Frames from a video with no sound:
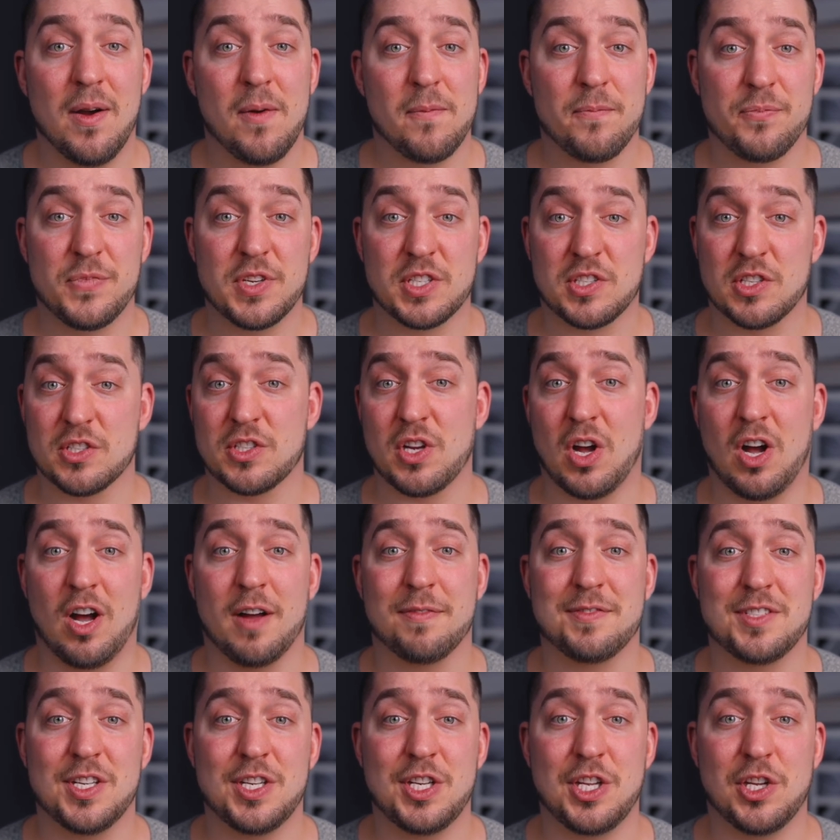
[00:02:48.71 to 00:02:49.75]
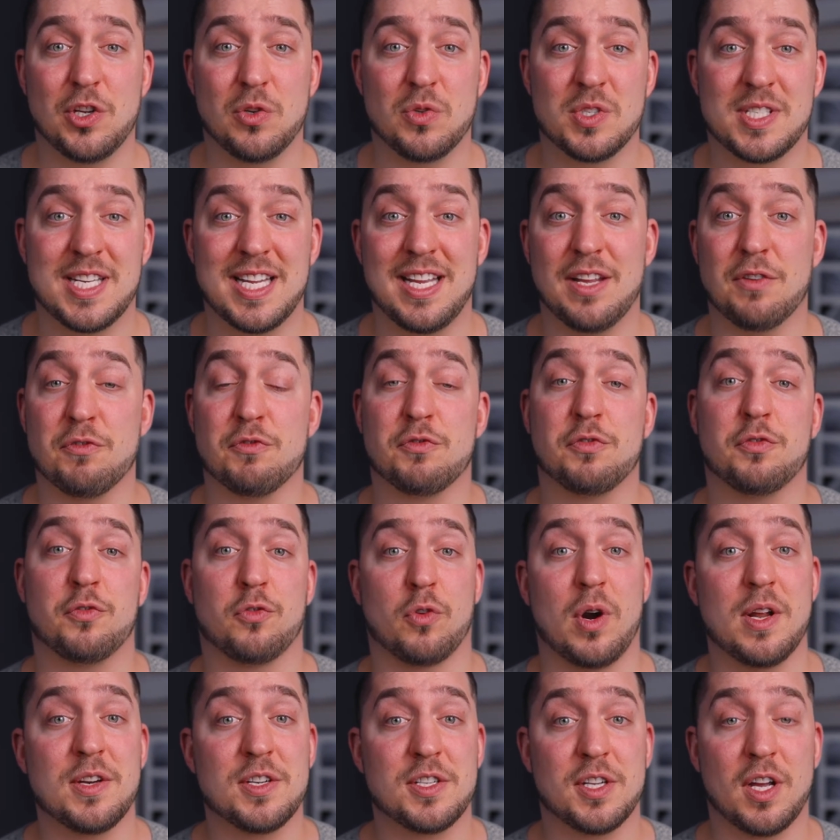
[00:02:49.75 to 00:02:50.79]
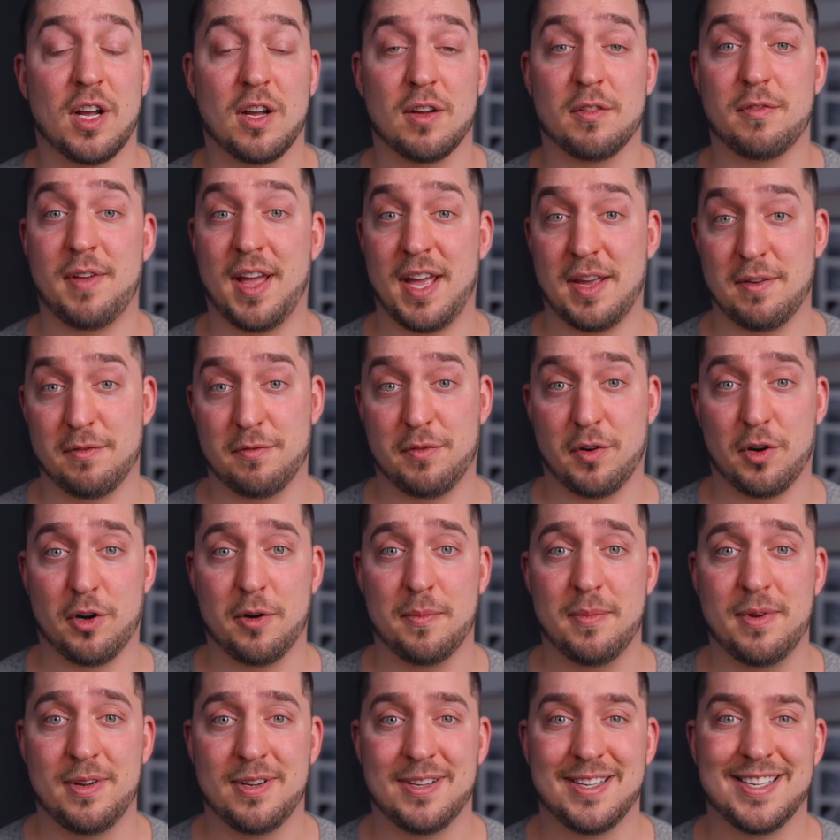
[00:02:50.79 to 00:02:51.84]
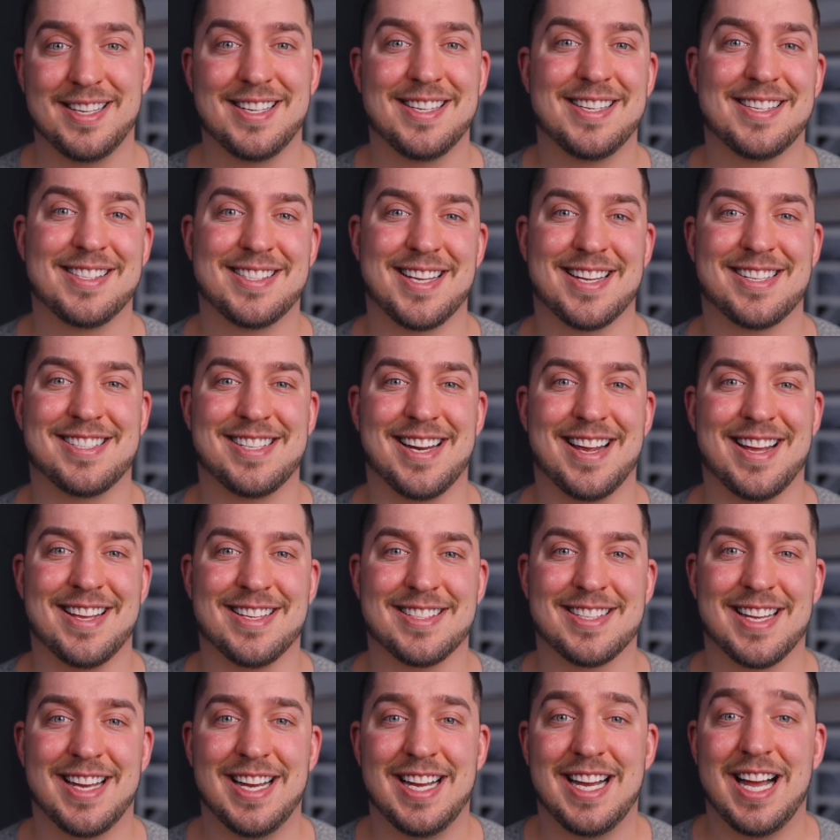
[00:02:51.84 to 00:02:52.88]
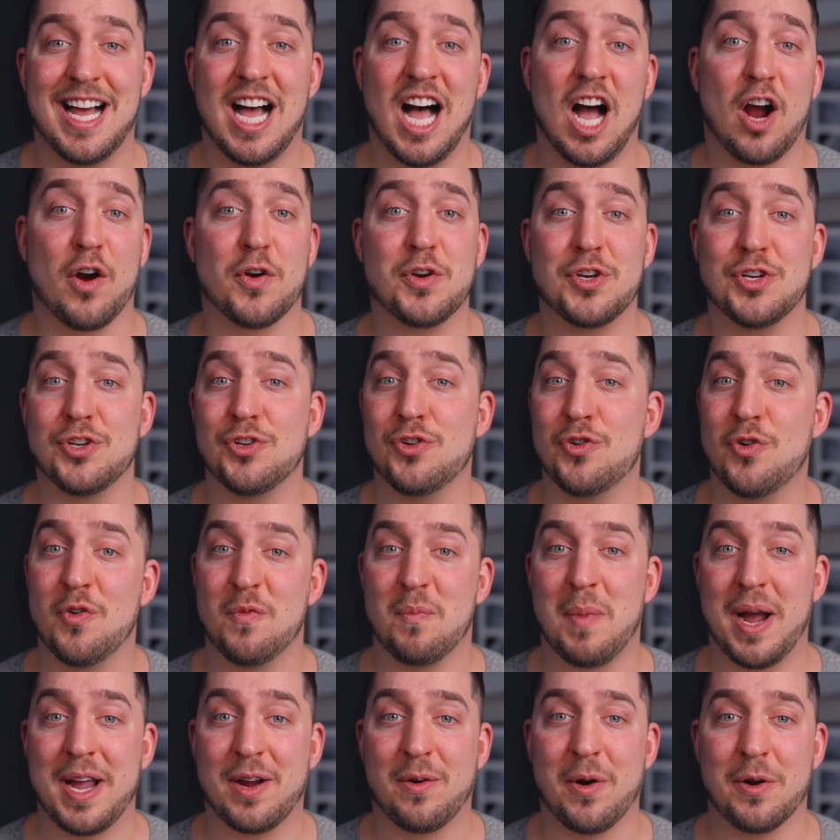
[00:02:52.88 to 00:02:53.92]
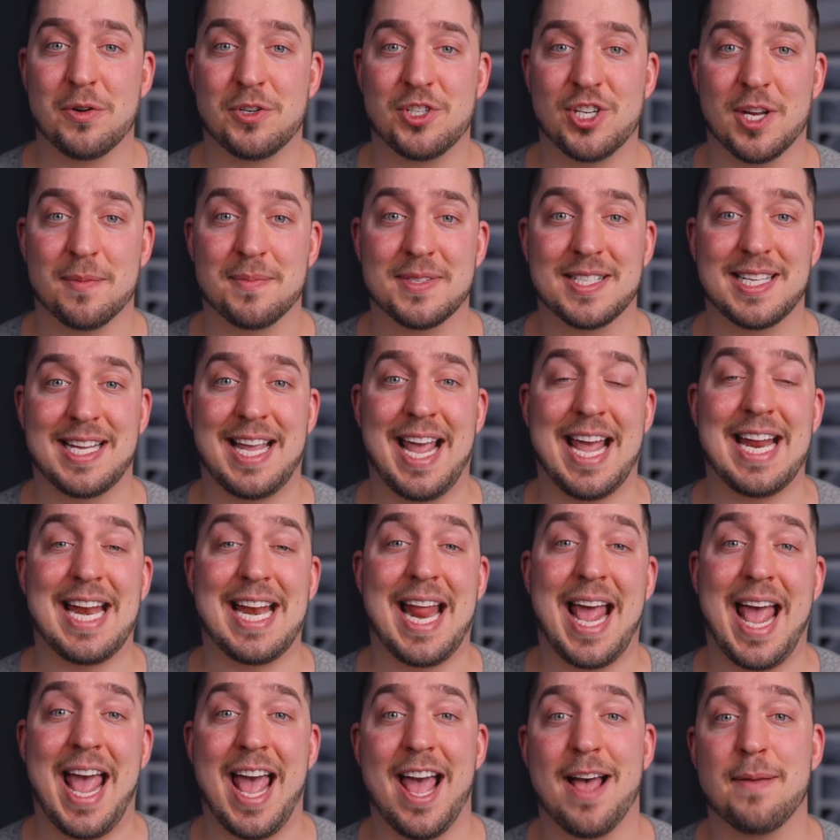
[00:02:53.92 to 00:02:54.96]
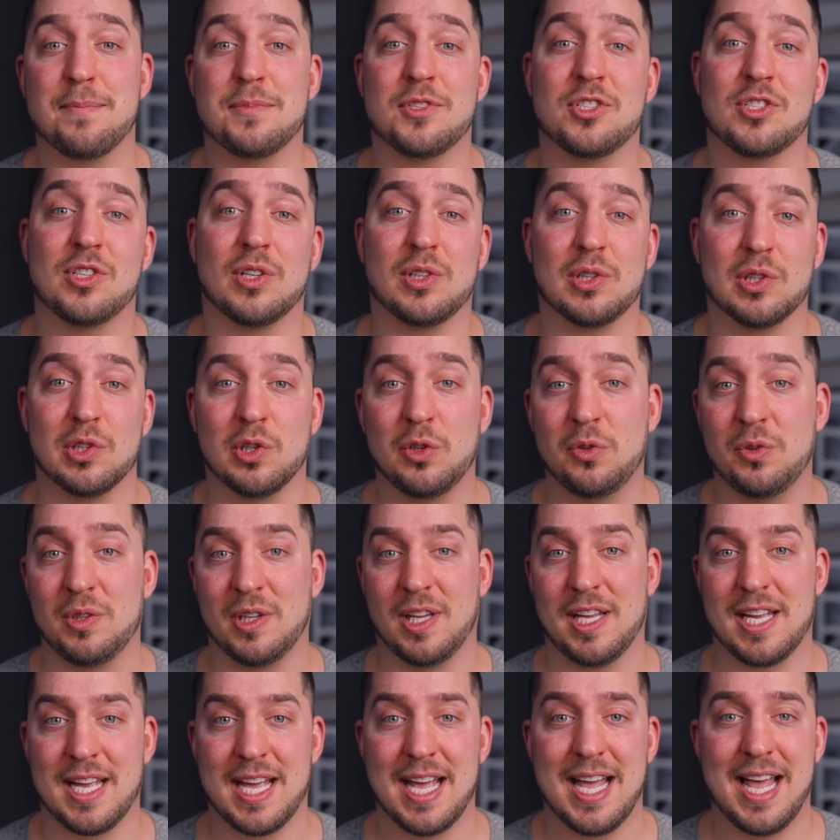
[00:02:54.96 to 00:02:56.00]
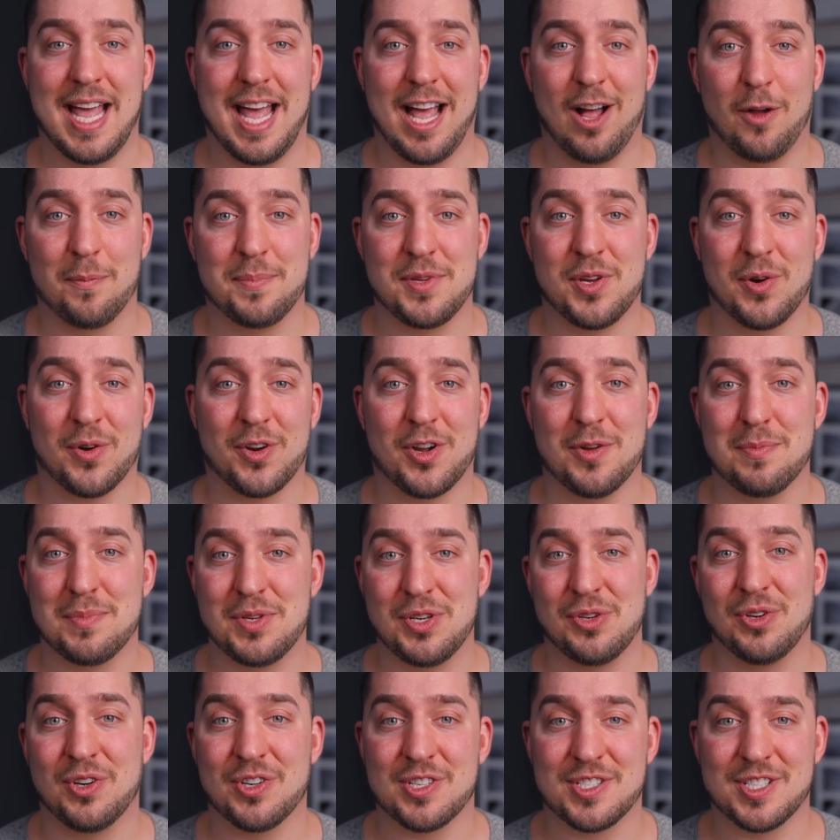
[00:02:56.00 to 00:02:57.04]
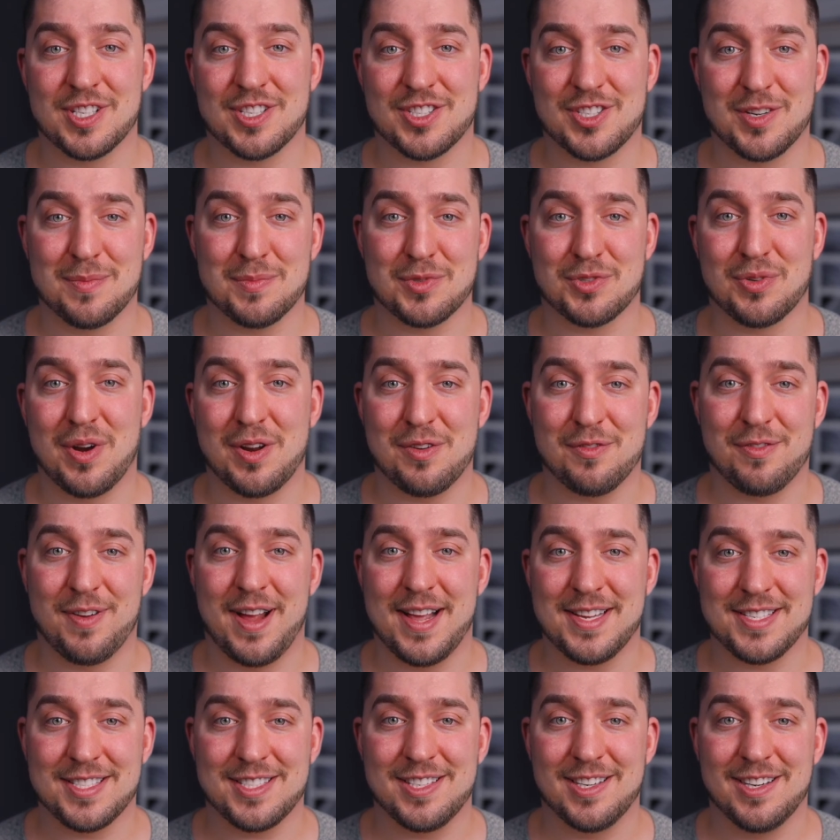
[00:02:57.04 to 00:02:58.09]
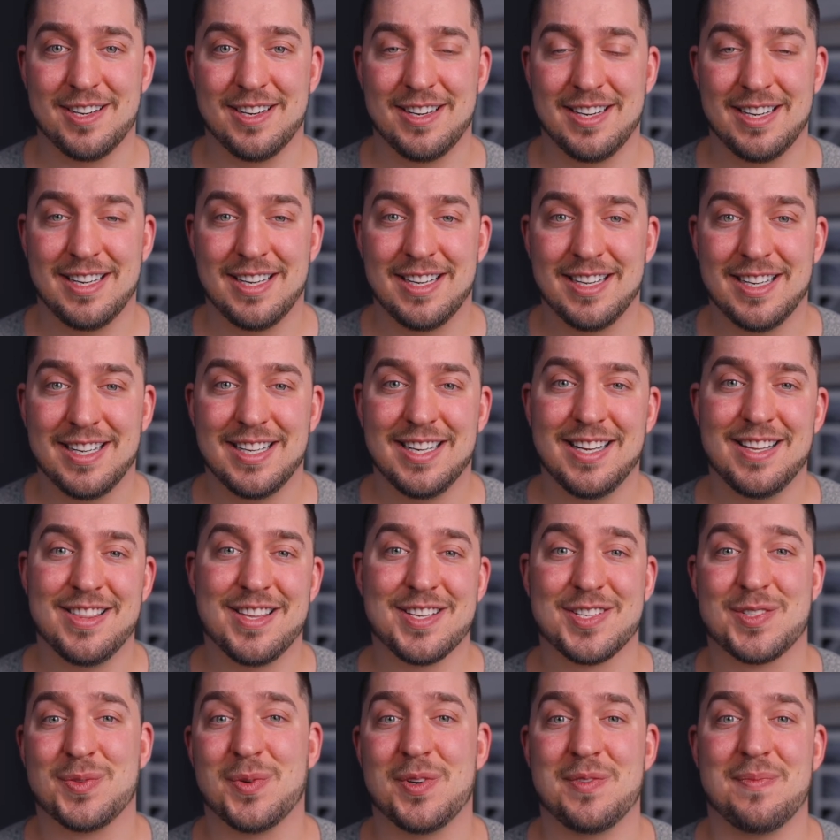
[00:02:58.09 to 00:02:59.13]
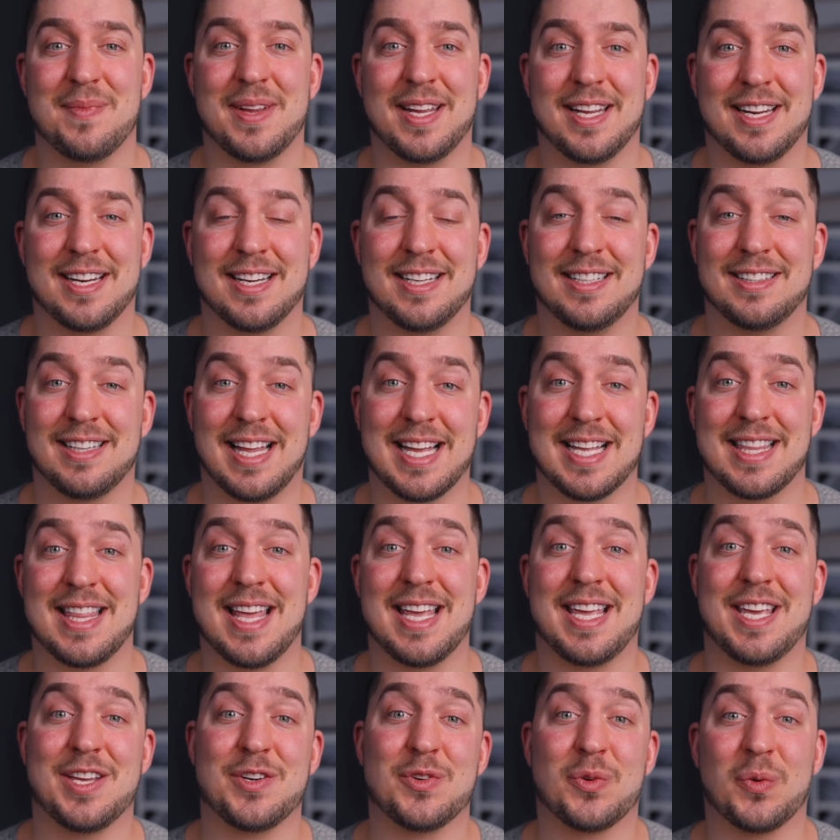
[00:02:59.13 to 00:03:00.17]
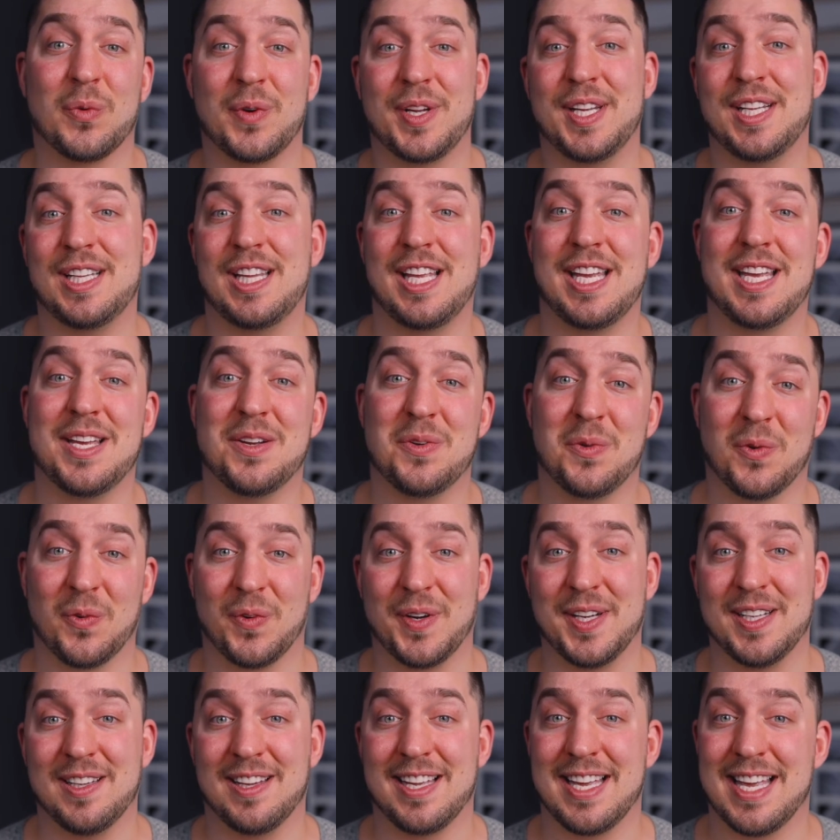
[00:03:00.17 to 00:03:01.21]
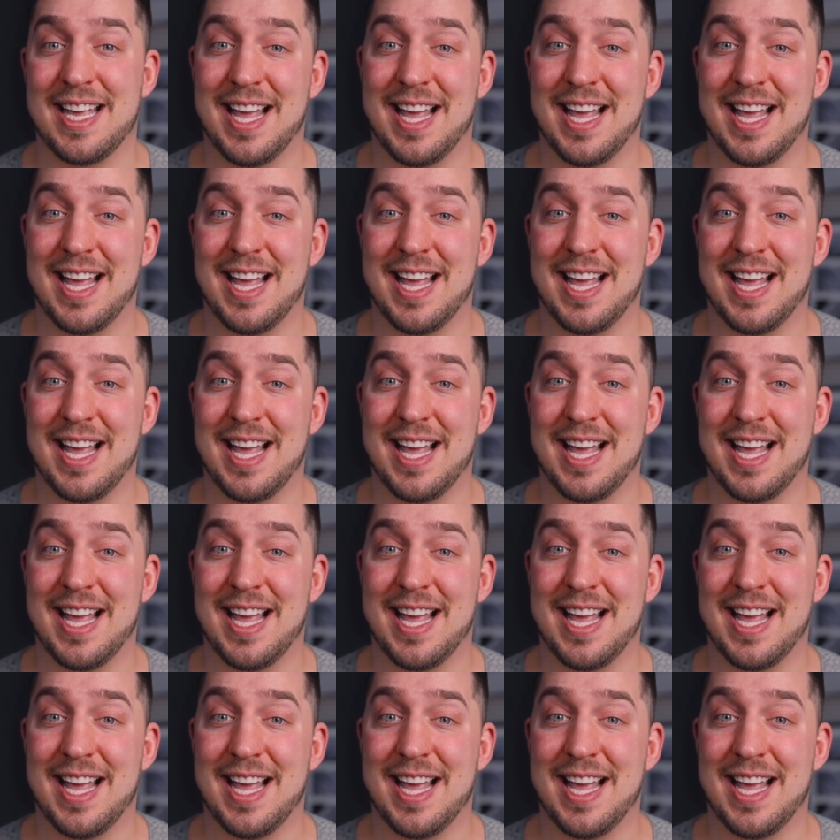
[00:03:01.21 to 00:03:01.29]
This is often used in front of a verb, such as, our new microchips can absolutely help your computer systems run faster. This would mean like they can really, really